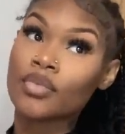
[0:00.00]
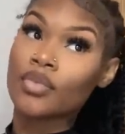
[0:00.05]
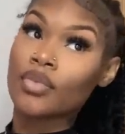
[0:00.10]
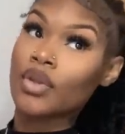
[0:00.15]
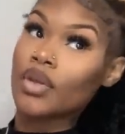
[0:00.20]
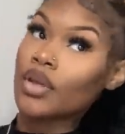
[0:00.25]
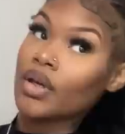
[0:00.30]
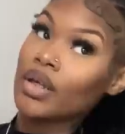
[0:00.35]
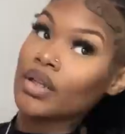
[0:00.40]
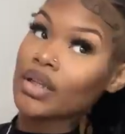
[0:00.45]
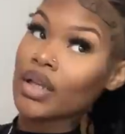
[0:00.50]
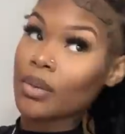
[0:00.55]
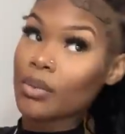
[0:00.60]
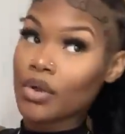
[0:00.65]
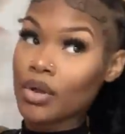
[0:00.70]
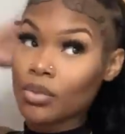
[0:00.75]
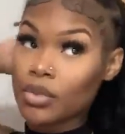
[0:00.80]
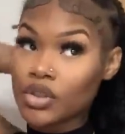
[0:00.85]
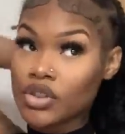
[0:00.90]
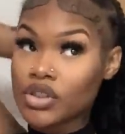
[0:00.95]
yeah i think i'm
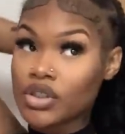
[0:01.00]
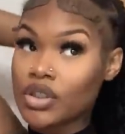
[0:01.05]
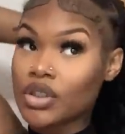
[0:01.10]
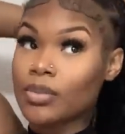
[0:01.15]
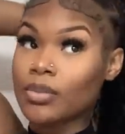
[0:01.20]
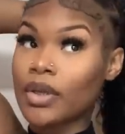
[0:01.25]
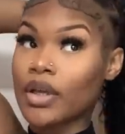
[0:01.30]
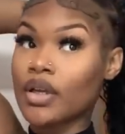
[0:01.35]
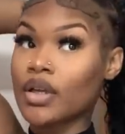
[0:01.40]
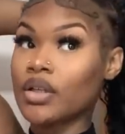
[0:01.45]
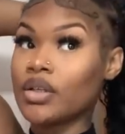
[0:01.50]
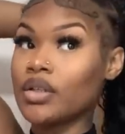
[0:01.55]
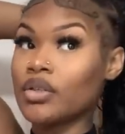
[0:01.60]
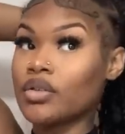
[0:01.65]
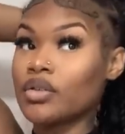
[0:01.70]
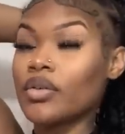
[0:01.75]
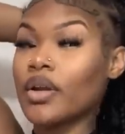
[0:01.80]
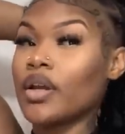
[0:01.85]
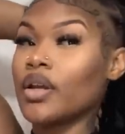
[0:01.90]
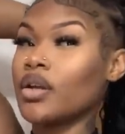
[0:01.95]
gonna push it up like at least
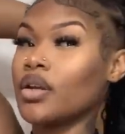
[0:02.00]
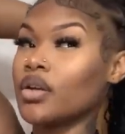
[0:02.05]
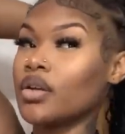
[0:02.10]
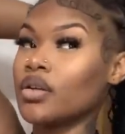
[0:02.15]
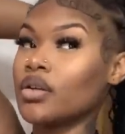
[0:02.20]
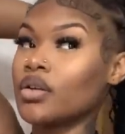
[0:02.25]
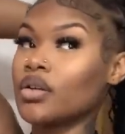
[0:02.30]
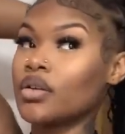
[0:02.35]
right here